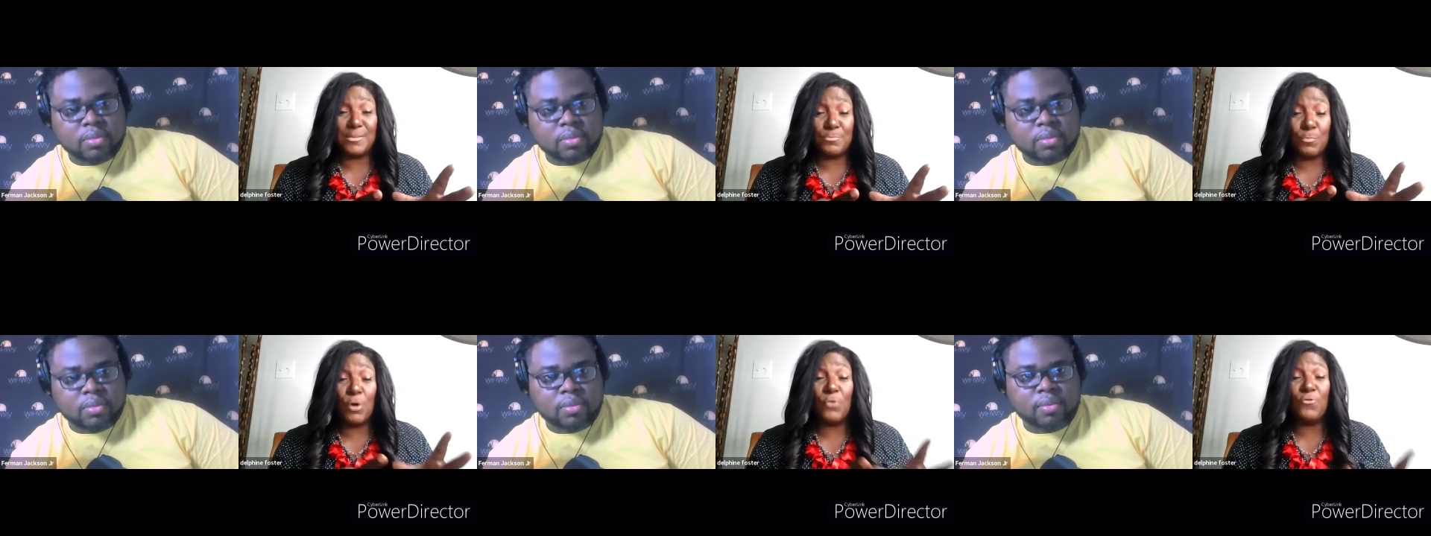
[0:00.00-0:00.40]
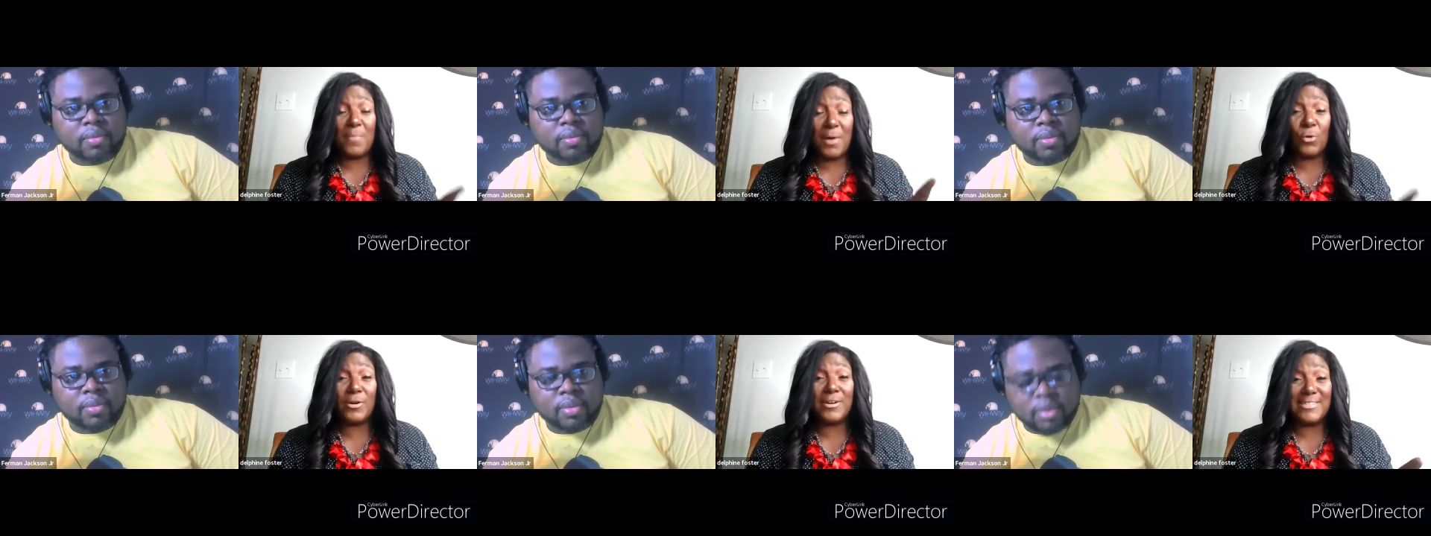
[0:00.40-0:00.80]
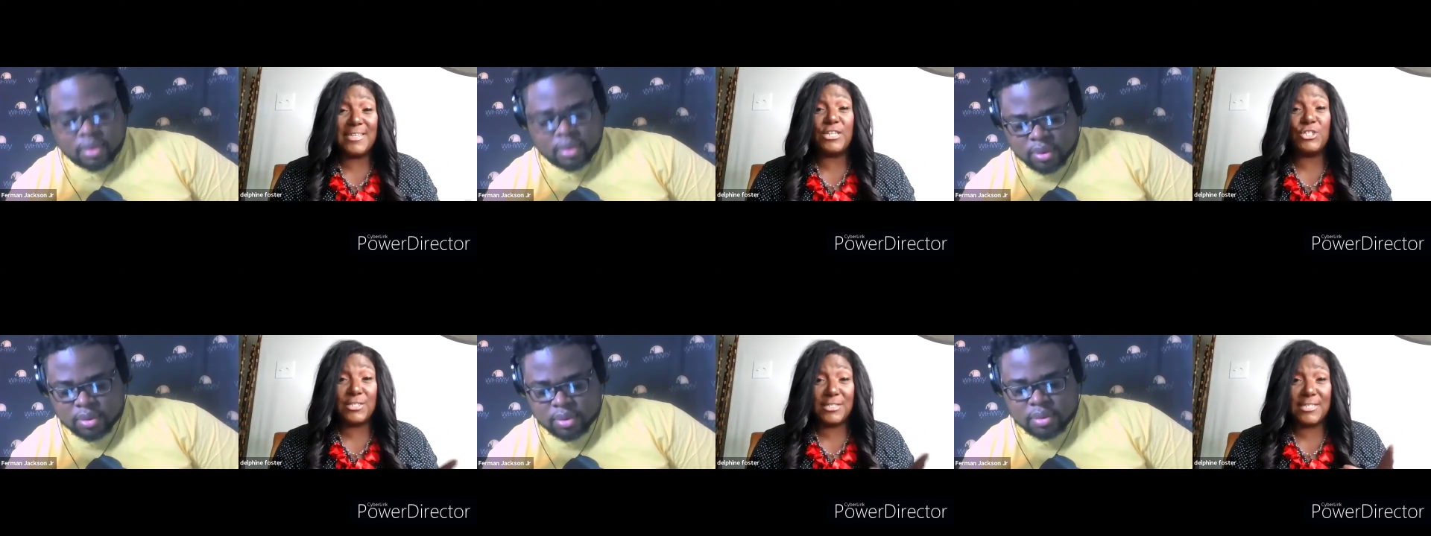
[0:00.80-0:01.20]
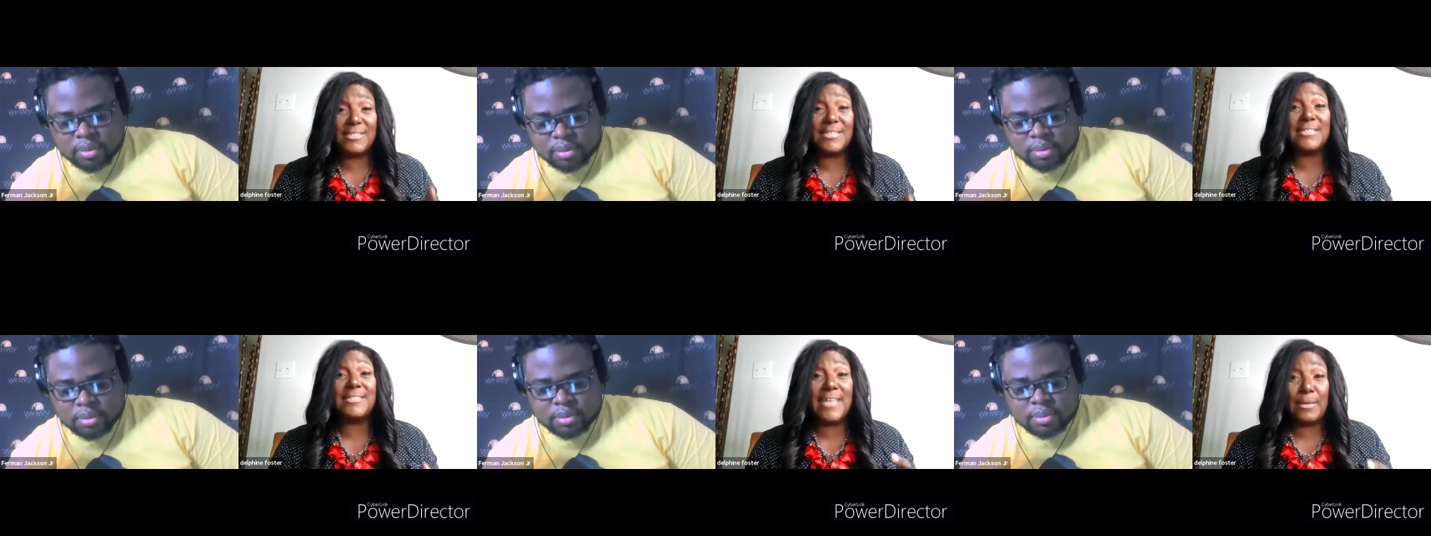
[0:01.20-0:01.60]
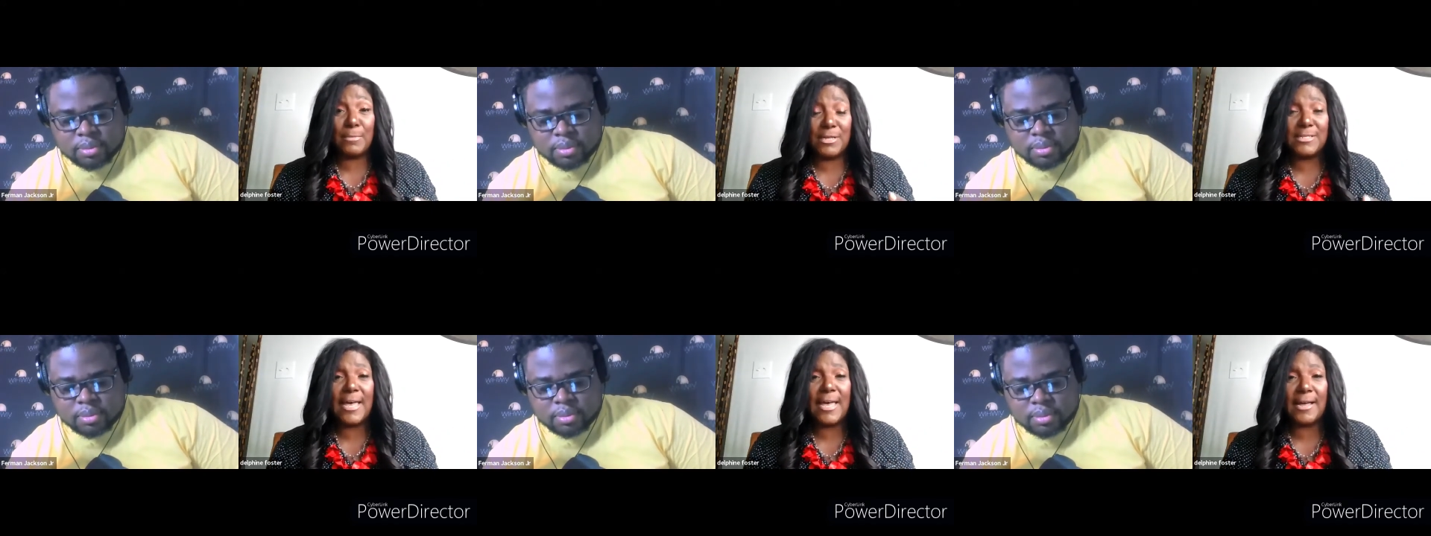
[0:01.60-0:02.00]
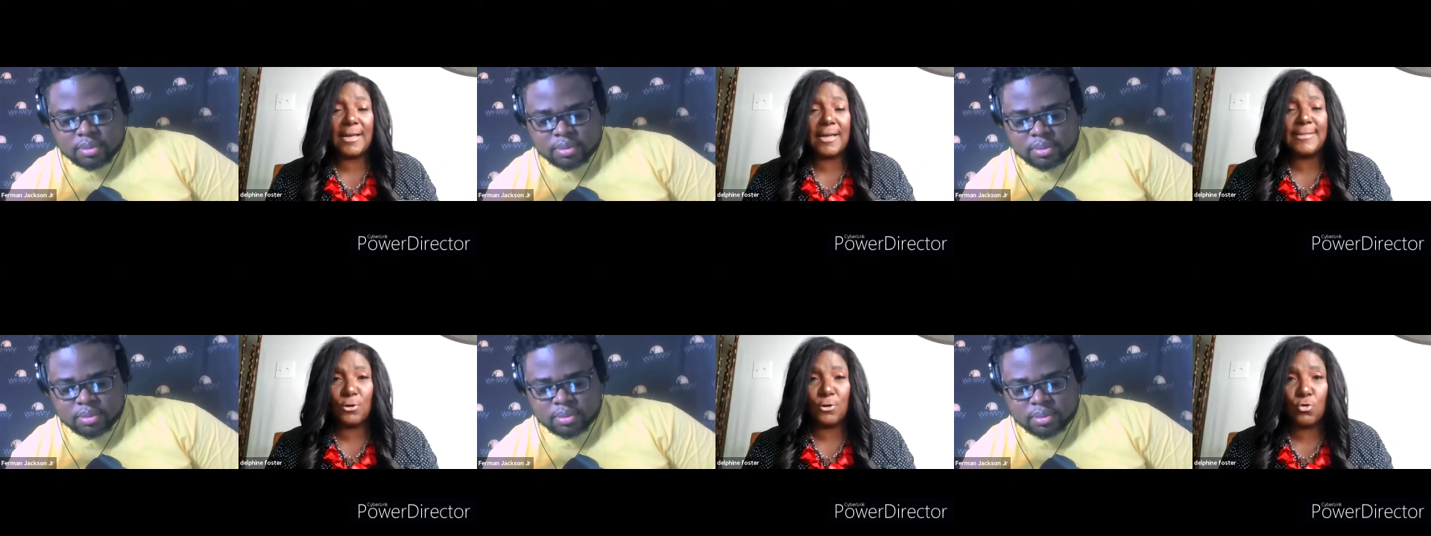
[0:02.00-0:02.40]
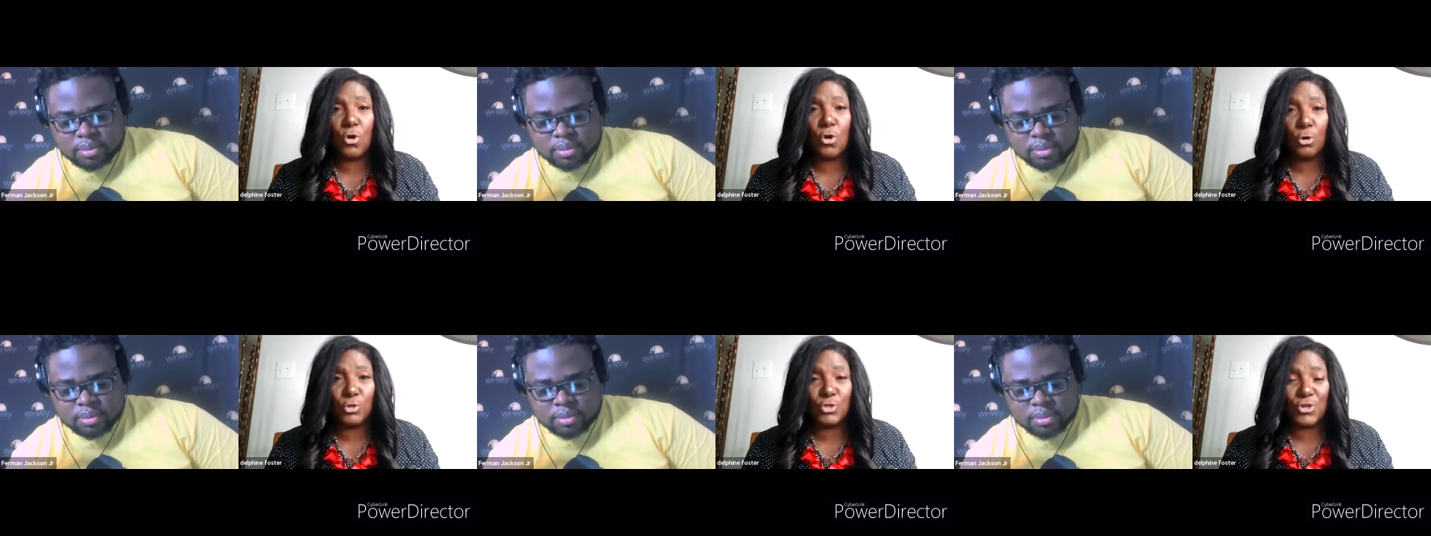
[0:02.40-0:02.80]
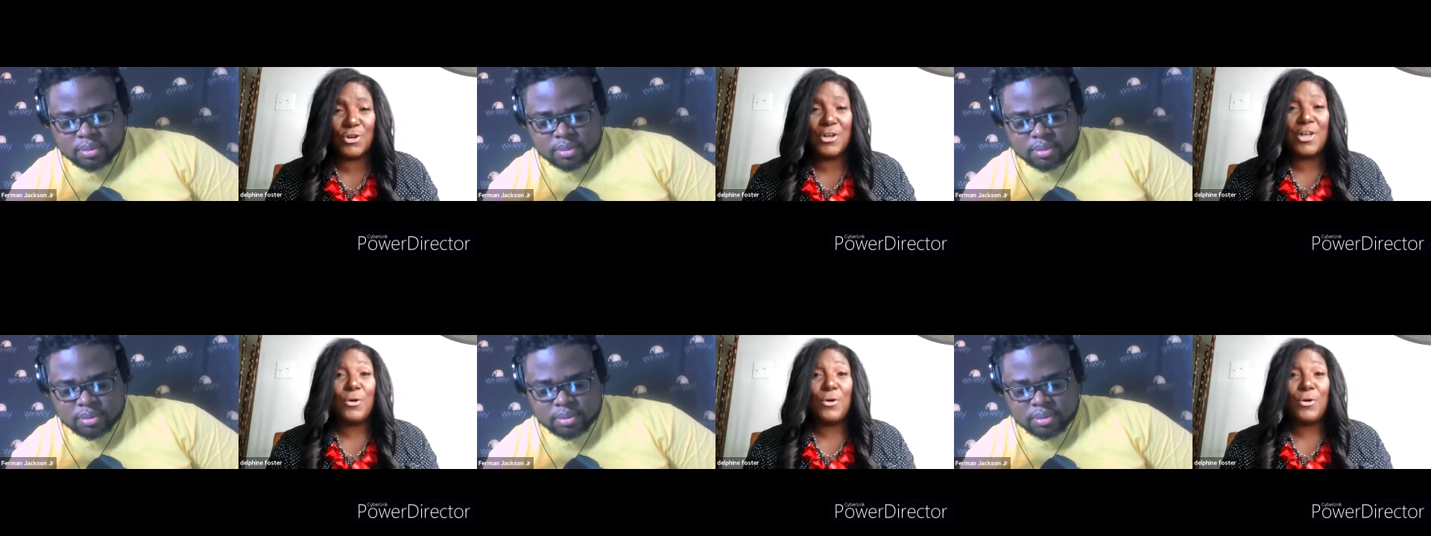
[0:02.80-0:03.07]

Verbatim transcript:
Speaker 1: both of my organizations is the same exact identical culture,